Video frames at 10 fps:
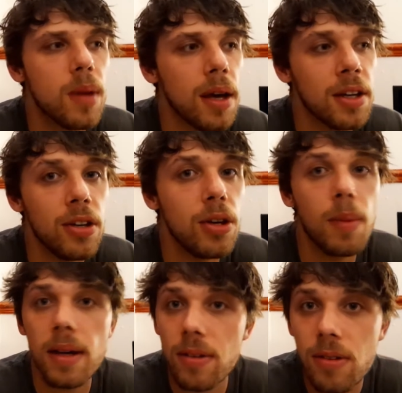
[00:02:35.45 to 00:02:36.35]

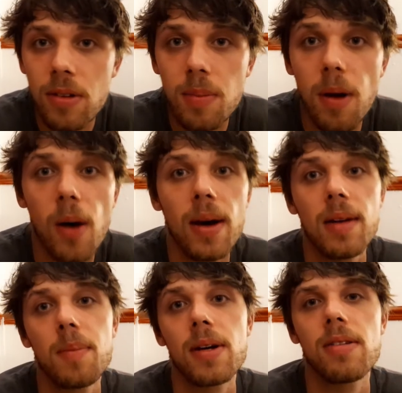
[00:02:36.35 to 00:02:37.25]
Cubist poet
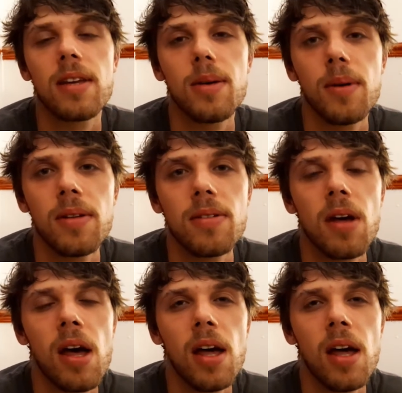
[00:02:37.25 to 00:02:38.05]
because he was,